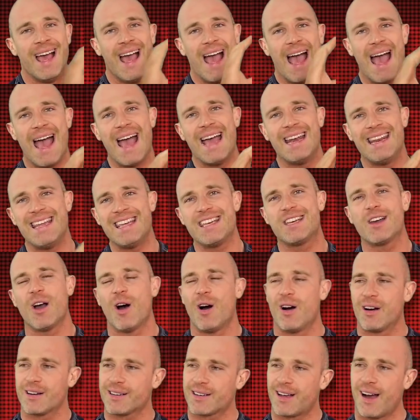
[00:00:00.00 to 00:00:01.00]
and he
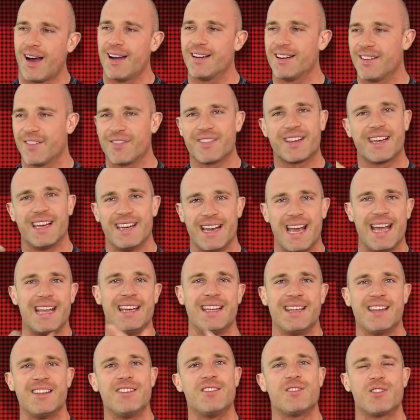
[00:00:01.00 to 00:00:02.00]
got kind of
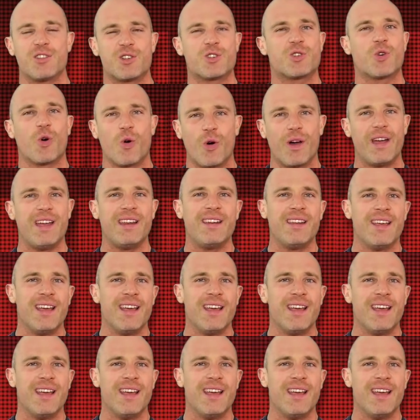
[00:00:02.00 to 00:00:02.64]
Canadian destroyed.